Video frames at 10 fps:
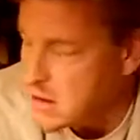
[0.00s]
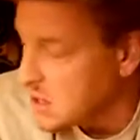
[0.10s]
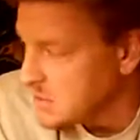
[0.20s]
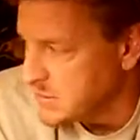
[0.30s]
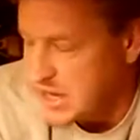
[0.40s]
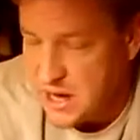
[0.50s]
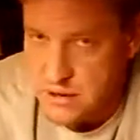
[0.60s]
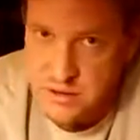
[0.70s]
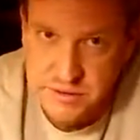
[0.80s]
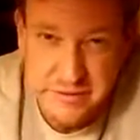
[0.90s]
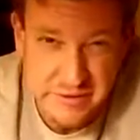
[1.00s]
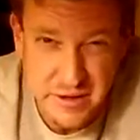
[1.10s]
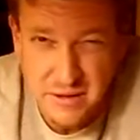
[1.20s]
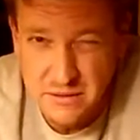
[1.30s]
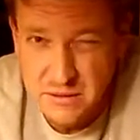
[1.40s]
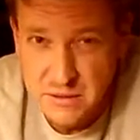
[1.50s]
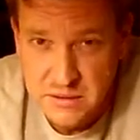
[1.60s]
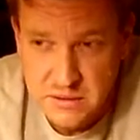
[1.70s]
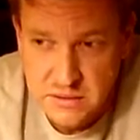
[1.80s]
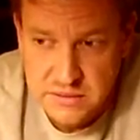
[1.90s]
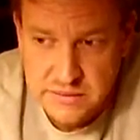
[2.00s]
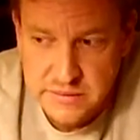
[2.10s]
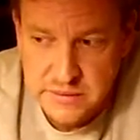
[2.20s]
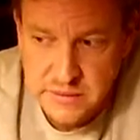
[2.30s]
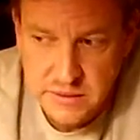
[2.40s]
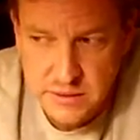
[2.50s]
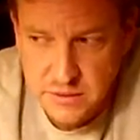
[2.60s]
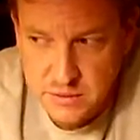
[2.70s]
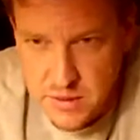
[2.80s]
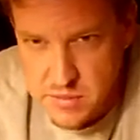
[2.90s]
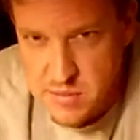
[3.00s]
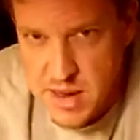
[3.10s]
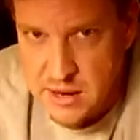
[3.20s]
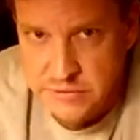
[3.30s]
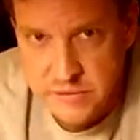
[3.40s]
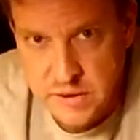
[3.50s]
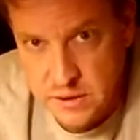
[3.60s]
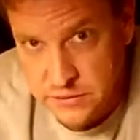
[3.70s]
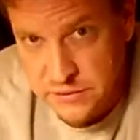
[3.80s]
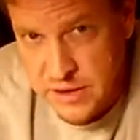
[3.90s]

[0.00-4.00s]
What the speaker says: You're not going to be carrying this thing, you know, a couple miles in the hills